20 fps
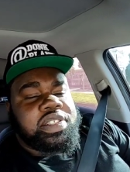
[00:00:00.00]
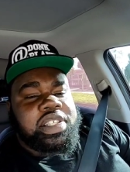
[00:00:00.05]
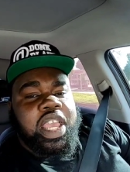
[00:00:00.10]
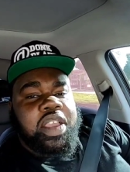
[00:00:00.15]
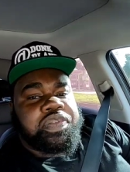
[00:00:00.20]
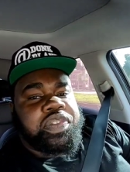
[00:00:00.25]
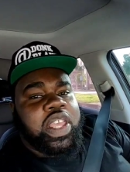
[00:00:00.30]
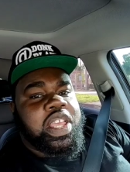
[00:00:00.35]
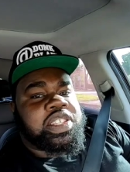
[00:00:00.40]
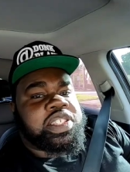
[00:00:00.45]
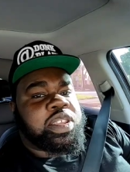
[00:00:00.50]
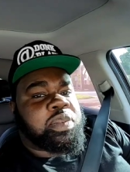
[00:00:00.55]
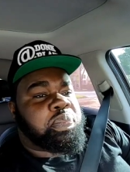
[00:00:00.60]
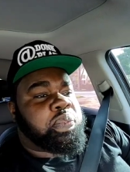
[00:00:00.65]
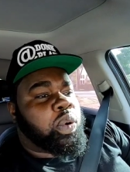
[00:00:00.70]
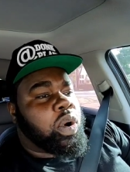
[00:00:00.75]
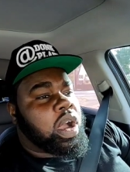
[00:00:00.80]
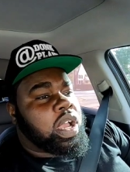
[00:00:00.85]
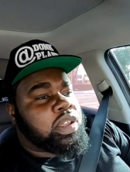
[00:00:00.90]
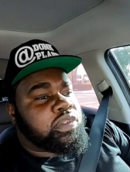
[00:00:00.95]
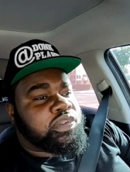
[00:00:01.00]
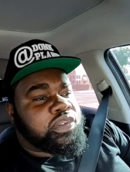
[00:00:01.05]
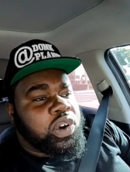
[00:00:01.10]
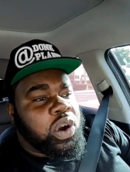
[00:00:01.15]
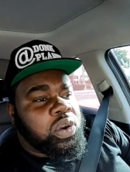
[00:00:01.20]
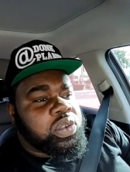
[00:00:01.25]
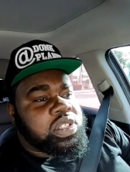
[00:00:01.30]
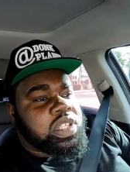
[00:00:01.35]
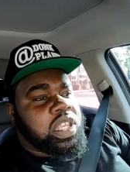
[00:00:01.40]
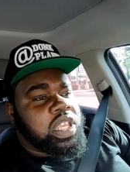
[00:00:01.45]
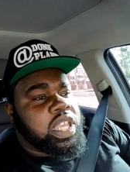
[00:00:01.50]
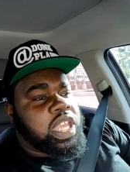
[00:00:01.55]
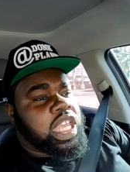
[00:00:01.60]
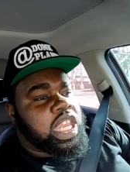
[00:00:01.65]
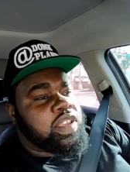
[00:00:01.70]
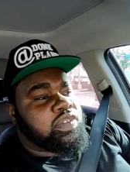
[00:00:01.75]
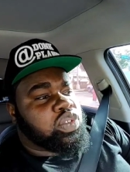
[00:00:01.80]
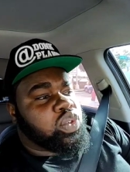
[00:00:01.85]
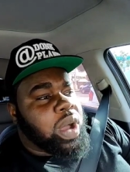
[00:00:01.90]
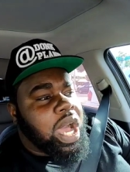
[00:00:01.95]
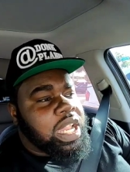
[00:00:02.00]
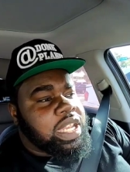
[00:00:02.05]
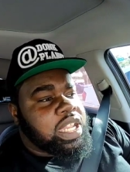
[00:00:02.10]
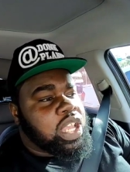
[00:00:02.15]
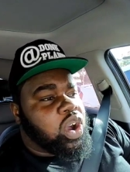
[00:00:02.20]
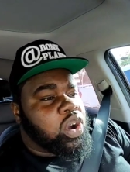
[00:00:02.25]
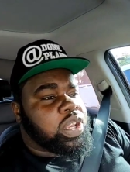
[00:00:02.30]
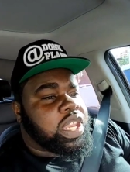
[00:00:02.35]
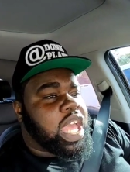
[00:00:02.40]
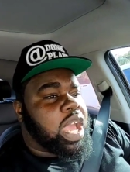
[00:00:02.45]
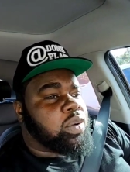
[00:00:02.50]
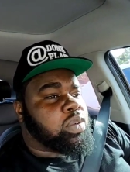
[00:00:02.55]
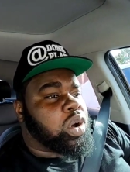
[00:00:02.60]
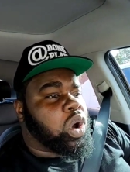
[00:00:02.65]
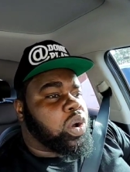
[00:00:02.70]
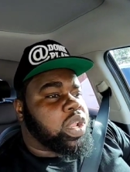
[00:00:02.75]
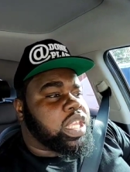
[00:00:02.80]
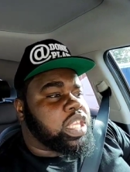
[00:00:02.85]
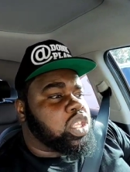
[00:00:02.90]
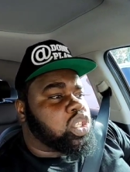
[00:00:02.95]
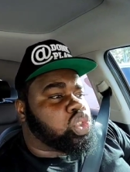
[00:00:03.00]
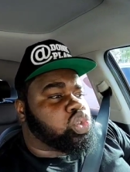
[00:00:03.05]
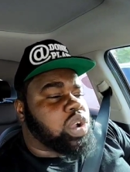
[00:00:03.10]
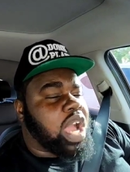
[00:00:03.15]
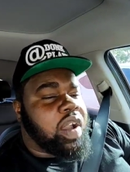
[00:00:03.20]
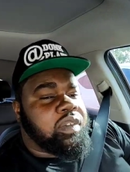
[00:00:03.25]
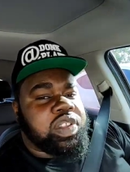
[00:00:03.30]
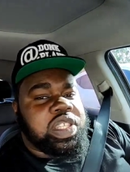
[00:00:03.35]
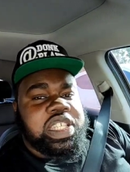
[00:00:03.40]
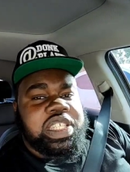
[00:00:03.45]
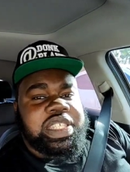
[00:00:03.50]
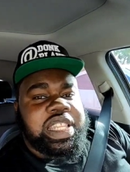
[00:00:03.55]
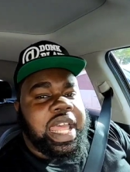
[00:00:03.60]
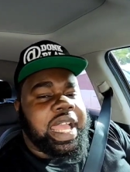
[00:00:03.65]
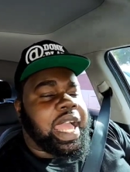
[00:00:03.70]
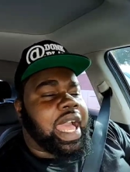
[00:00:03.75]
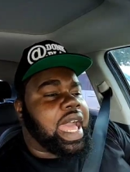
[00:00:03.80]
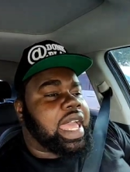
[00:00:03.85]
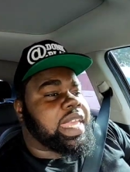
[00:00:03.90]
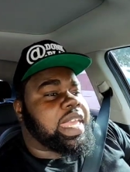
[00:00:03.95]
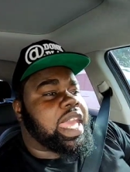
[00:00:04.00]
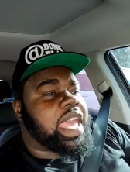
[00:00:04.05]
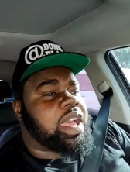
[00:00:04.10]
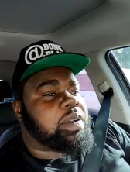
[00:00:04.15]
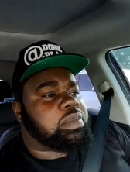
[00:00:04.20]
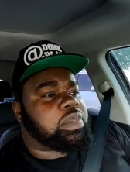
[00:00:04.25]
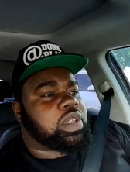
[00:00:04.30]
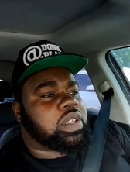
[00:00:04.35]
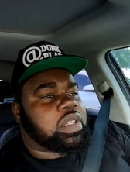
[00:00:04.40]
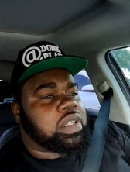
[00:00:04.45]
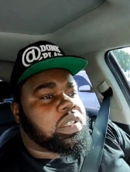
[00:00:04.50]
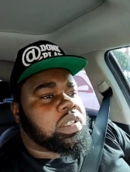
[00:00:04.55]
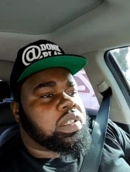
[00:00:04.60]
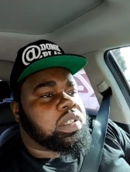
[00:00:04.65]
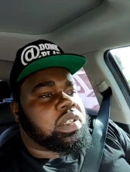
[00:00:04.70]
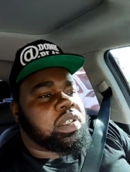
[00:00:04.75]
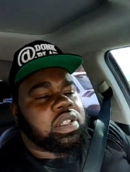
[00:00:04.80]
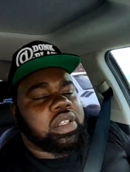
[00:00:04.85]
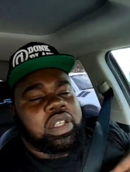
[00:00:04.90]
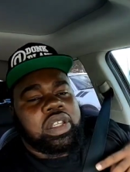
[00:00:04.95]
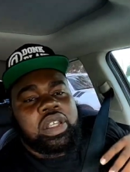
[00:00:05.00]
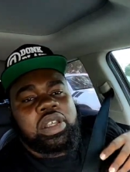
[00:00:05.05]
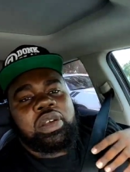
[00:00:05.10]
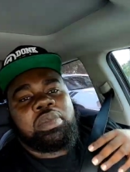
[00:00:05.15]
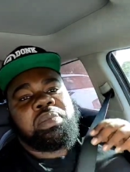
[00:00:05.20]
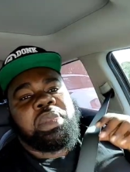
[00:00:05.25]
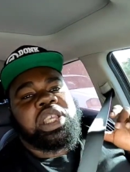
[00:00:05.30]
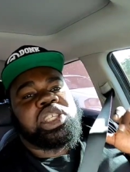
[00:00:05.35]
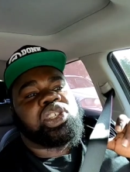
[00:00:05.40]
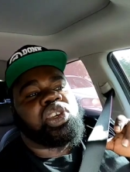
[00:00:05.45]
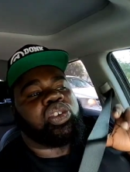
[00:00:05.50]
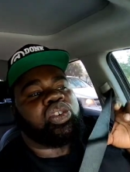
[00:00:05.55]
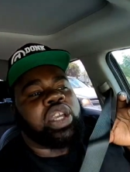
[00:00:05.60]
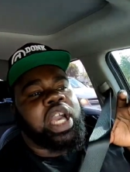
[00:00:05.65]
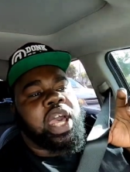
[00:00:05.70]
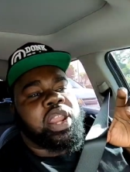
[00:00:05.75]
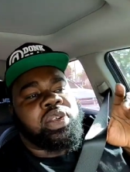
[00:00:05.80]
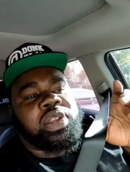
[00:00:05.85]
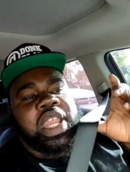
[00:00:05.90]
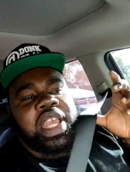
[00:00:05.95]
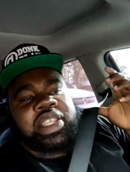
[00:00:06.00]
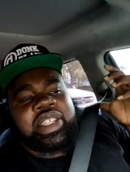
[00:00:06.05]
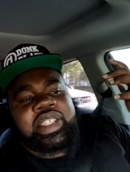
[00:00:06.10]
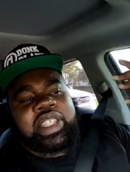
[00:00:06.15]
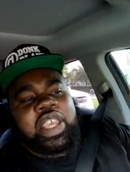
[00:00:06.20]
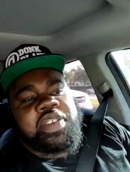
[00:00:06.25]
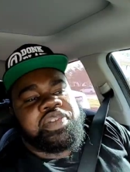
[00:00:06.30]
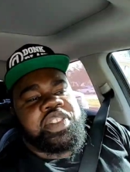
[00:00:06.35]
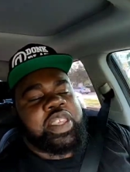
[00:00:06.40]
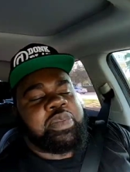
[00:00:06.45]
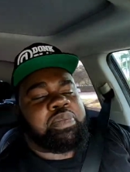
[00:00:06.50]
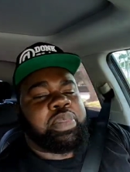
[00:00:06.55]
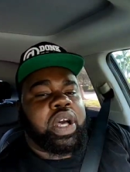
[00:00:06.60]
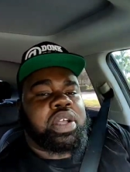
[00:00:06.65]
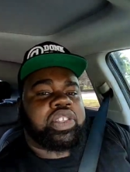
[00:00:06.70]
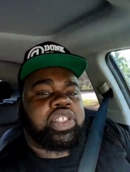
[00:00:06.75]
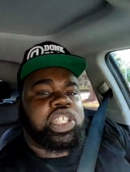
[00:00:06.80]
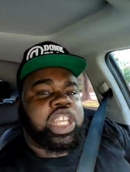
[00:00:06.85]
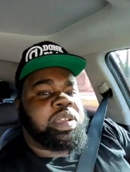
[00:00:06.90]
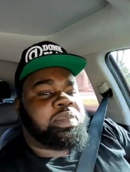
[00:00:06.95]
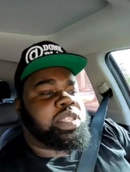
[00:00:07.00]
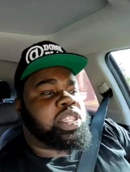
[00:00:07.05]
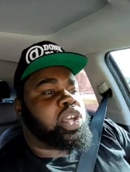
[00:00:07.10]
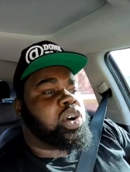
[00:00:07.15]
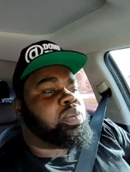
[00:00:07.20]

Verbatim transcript: Safety is important, folks. And if you out there on that road and you're driving just like I am, make sure you got on that safety belt, you hear me?